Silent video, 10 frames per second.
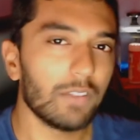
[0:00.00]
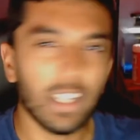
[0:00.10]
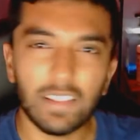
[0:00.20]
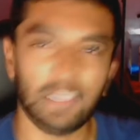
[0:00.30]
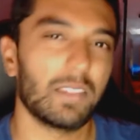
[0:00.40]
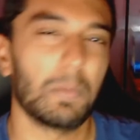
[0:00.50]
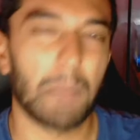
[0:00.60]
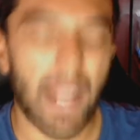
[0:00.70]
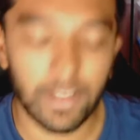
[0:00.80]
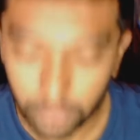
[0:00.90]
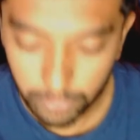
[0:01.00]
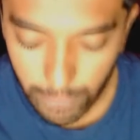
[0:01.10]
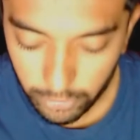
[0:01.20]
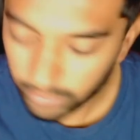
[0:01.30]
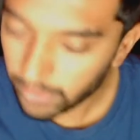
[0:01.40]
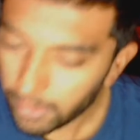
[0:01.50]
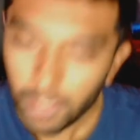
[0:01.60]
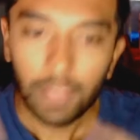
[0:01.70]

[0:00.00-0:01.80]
I've done this in the past, especially.